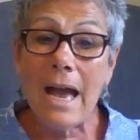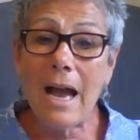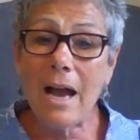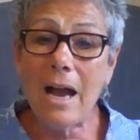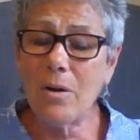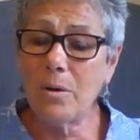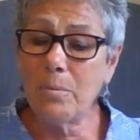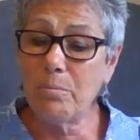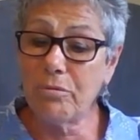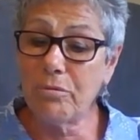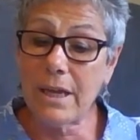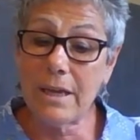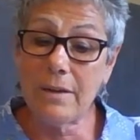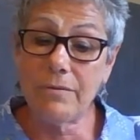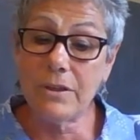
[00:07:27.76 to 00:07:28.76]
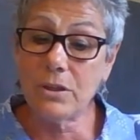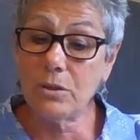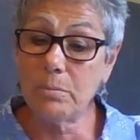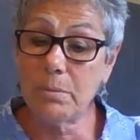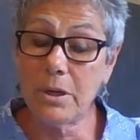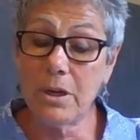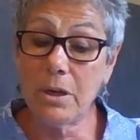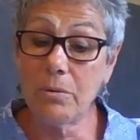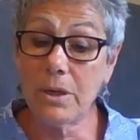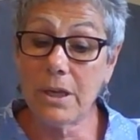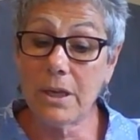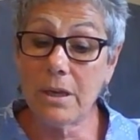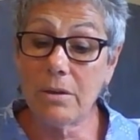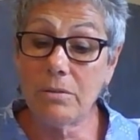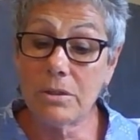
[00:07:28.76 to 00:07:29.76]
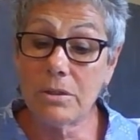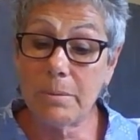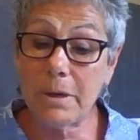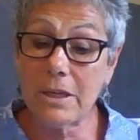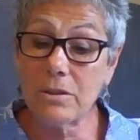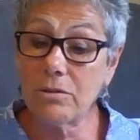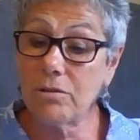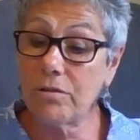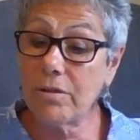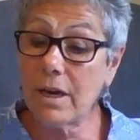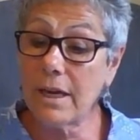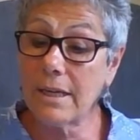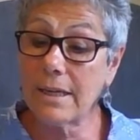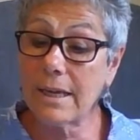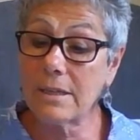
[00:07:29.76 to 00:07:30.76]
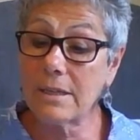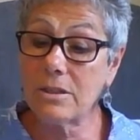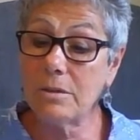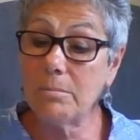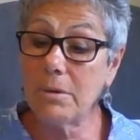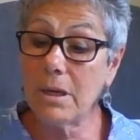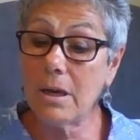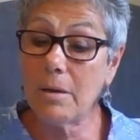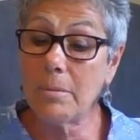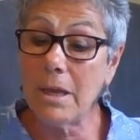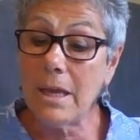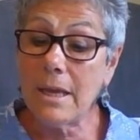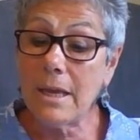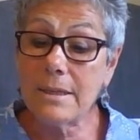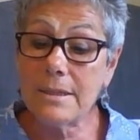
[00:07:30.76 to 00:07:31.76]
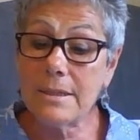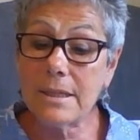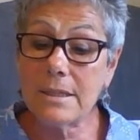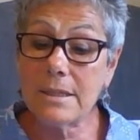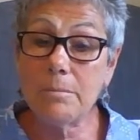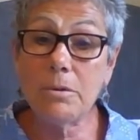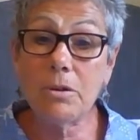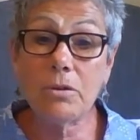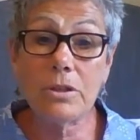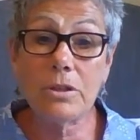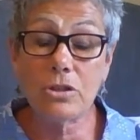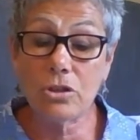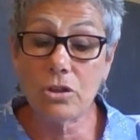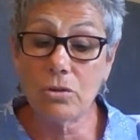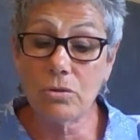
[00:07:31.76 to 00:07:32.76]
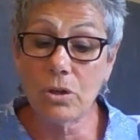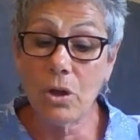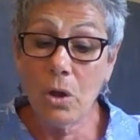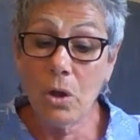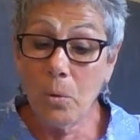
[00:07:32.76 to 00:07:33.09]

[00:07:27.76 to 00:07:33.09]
"Our brave little Pinocchio!" Geppetto cried, catching me up and setting me on his shoulder.